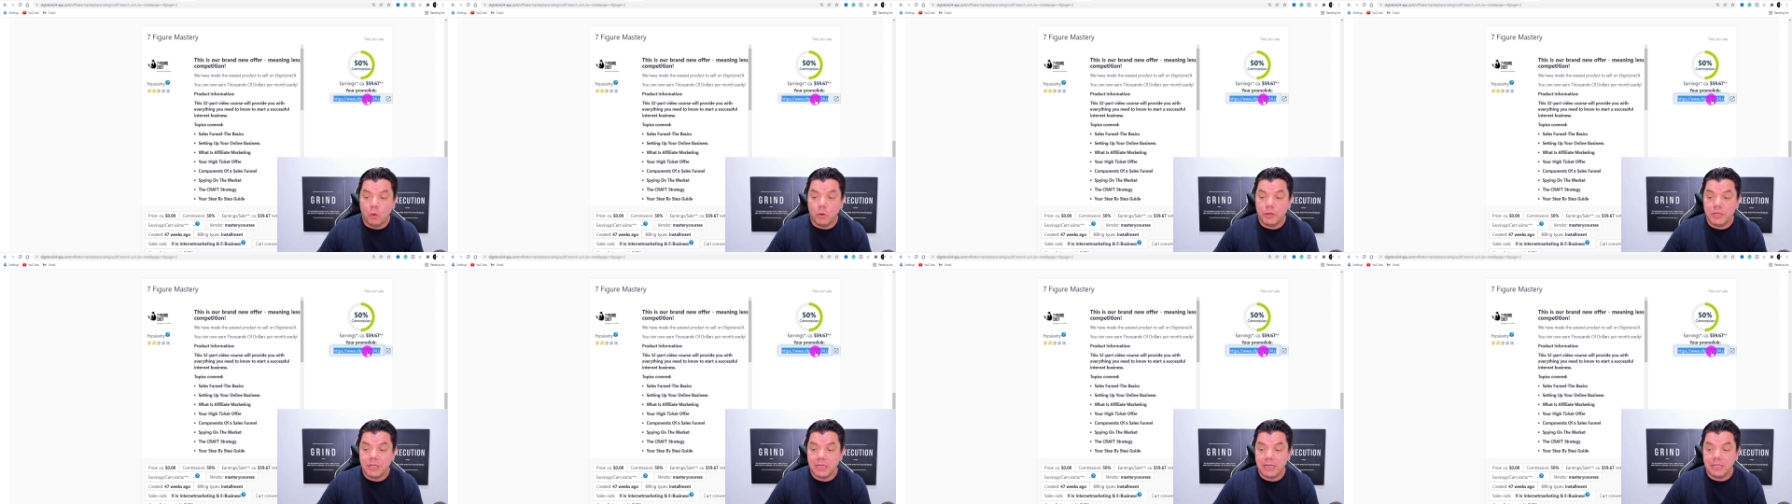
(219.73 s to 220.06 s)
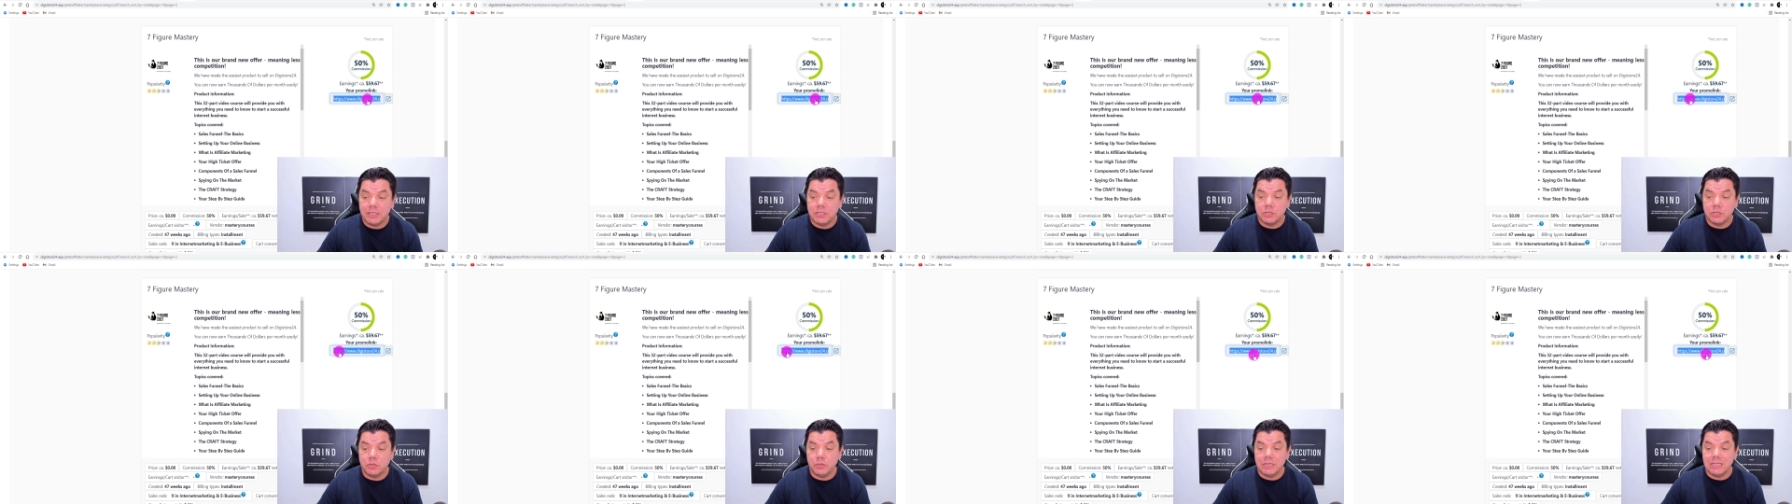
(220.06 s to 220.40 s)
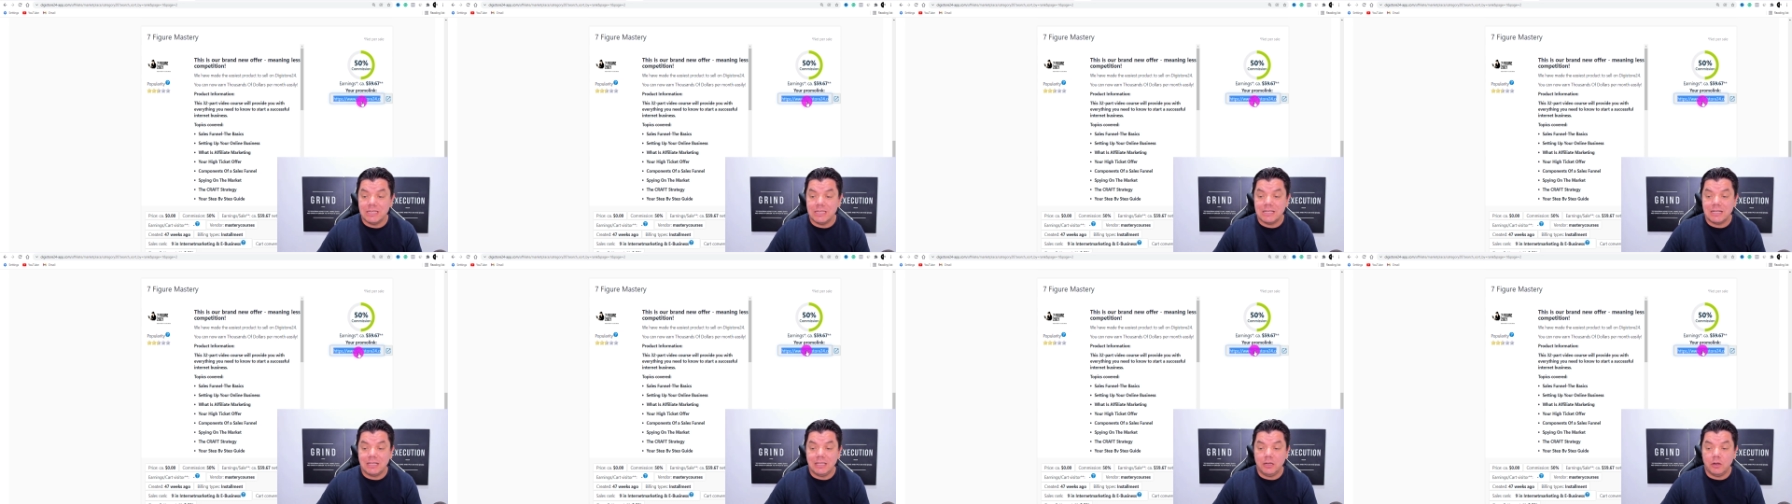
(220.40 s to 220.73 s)
all you need to do
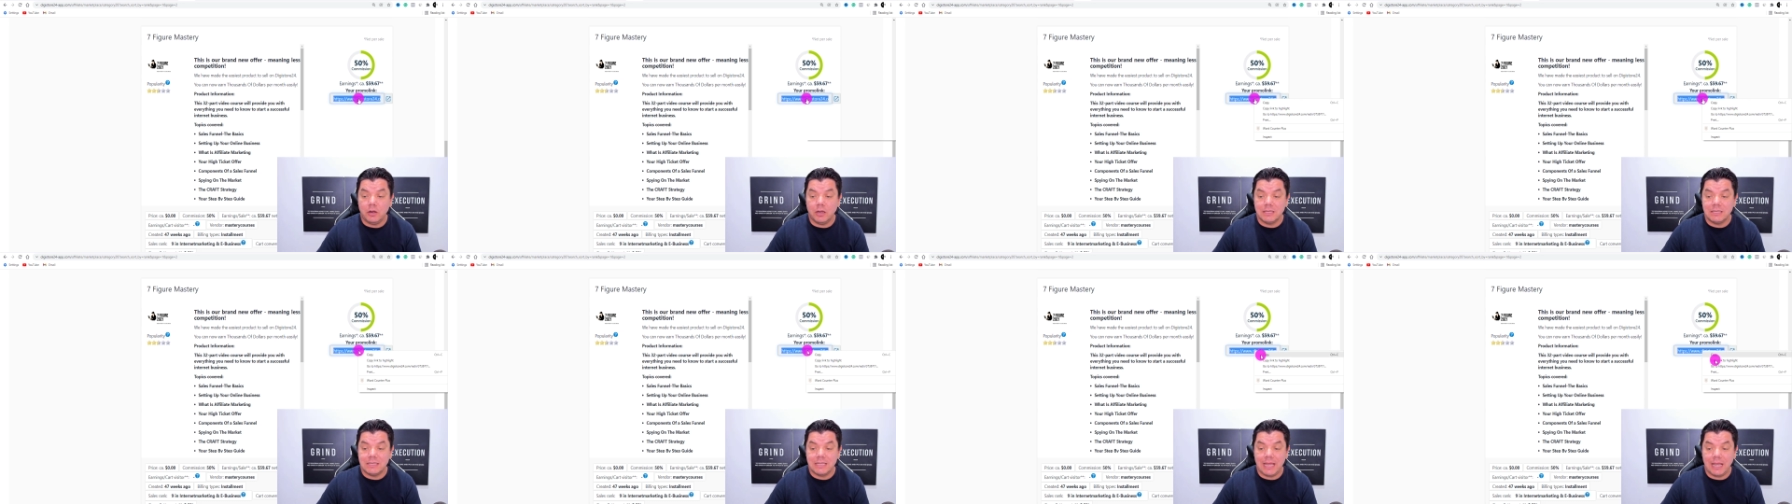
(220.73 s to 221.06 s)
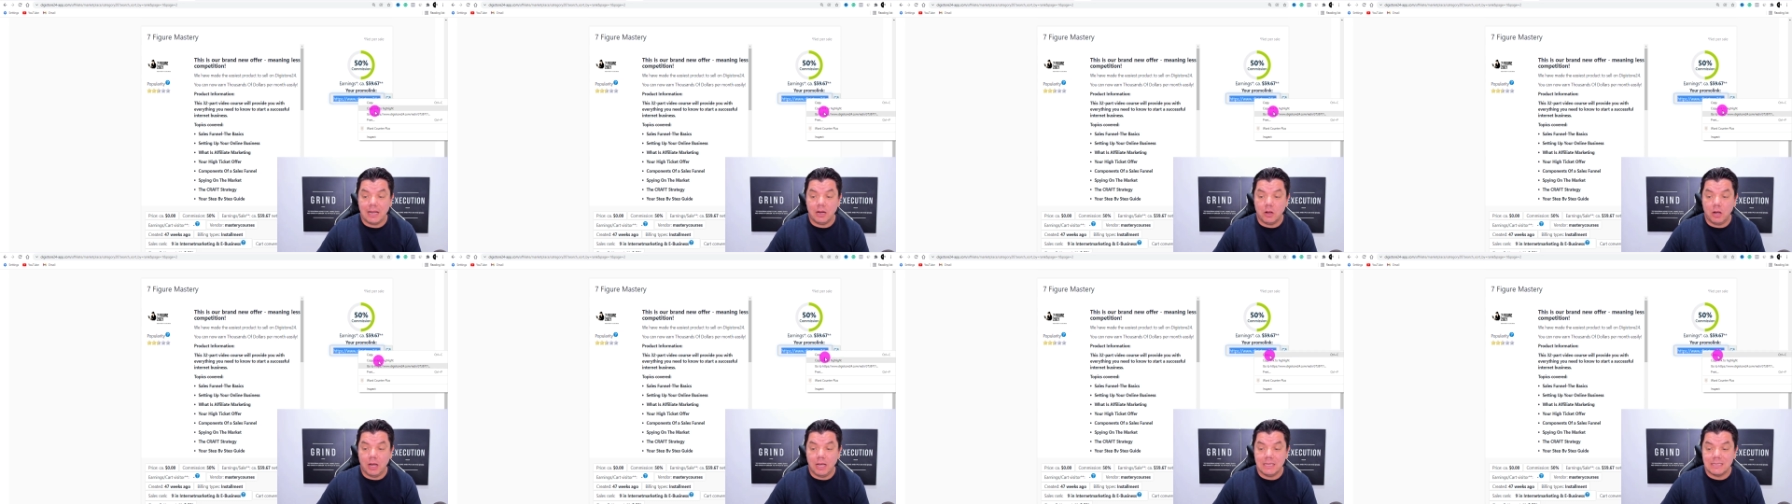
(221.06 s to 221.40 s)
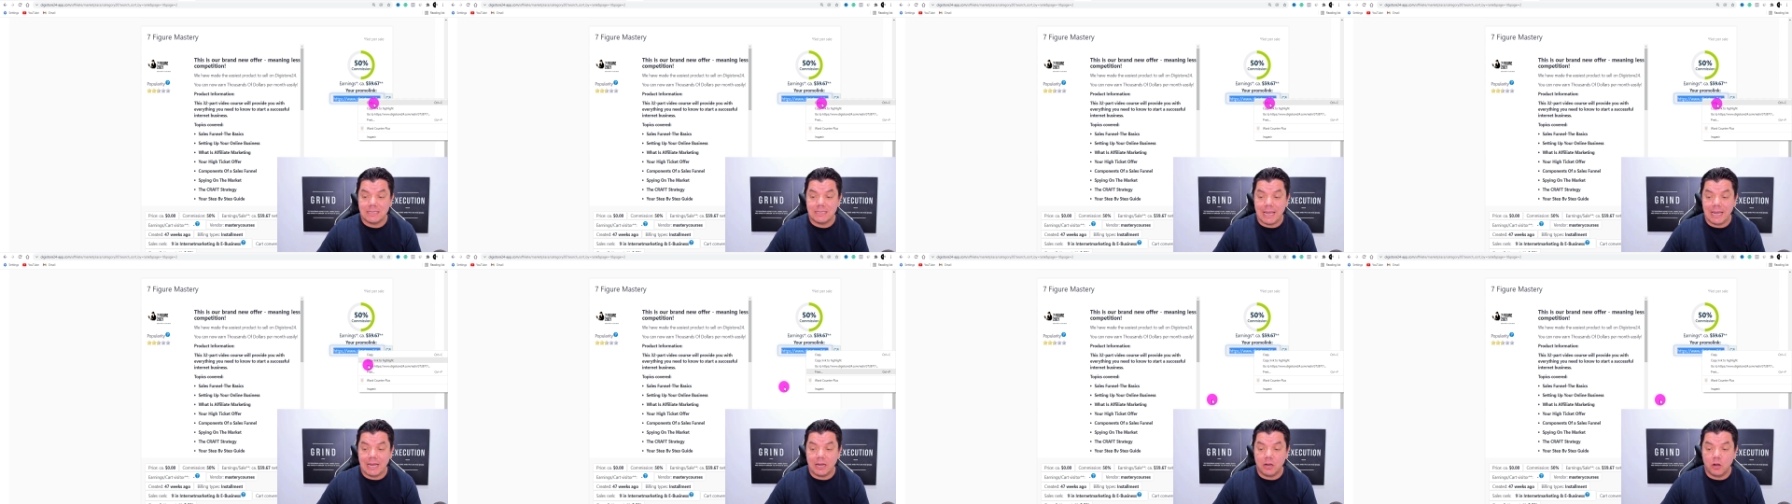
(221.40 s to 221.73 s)
is click onto that,
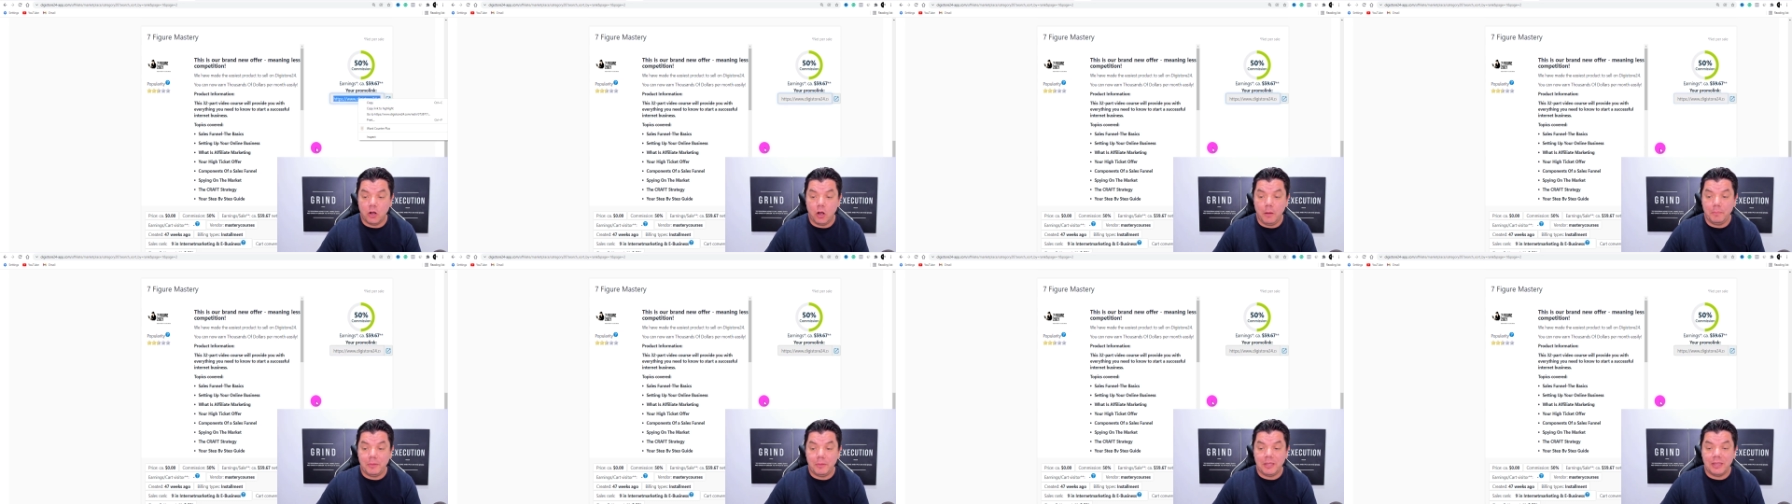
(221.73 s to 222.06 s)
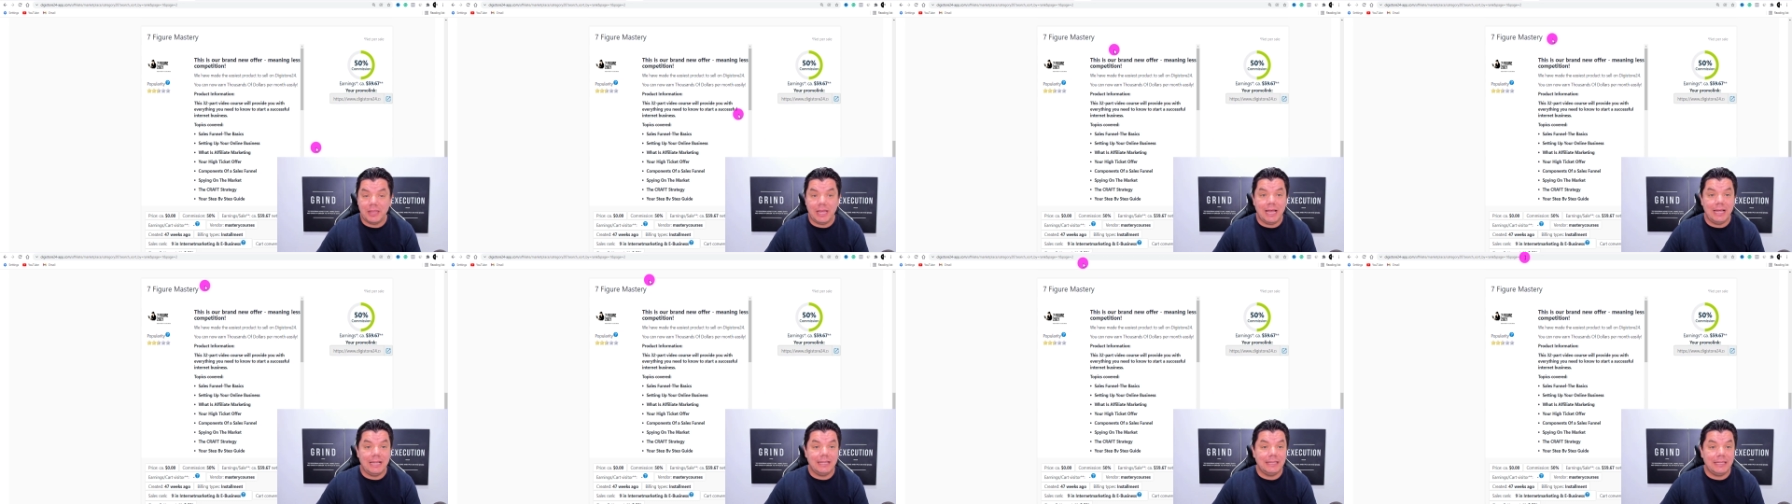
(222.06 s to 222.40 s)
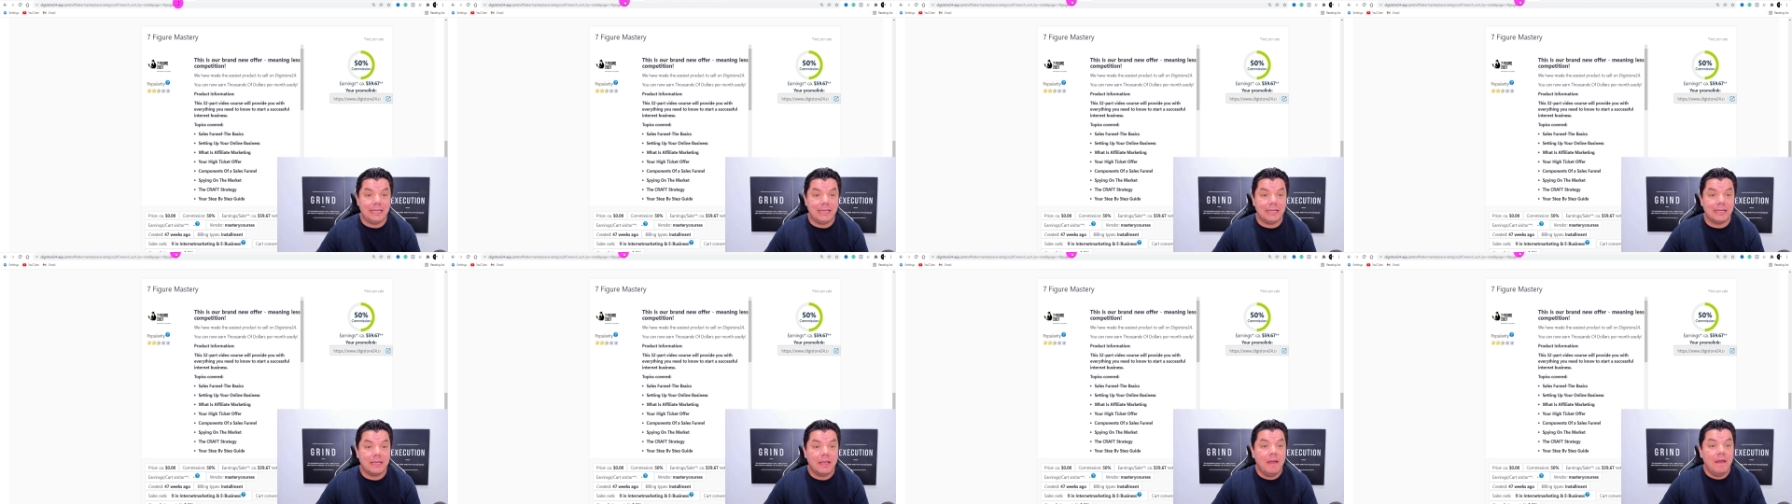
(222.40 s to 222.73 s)
guys, and copy that
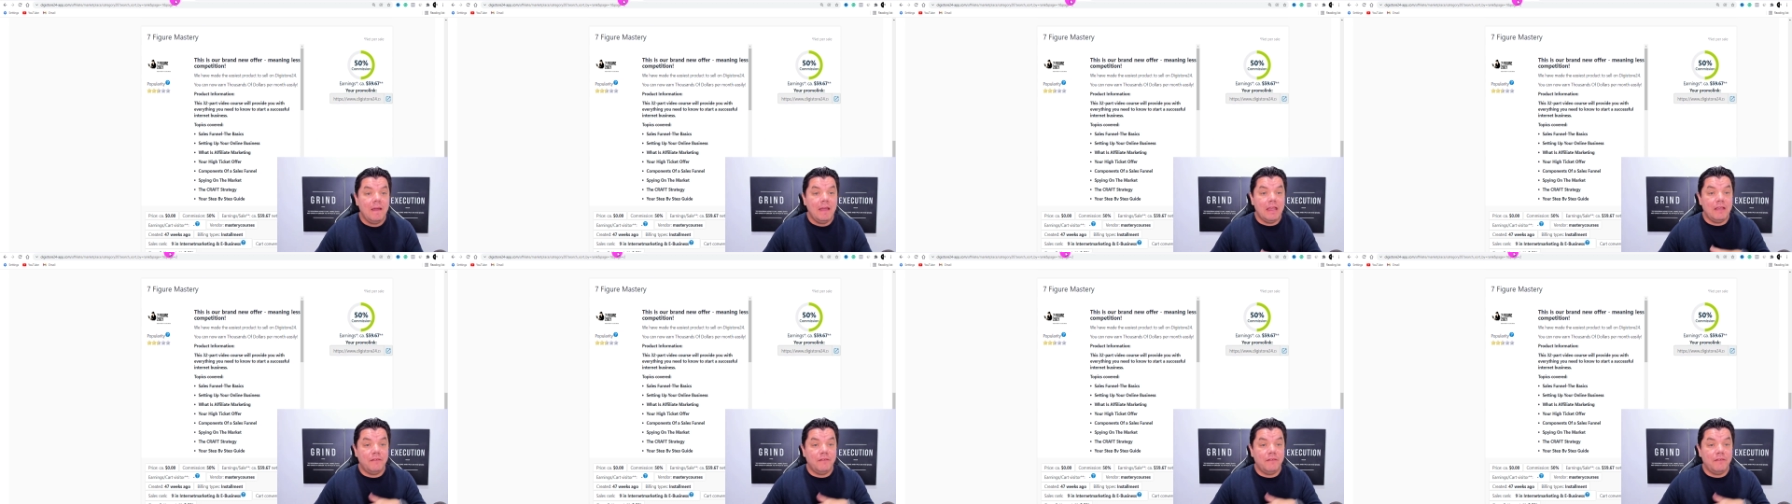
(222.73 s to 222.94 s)
link.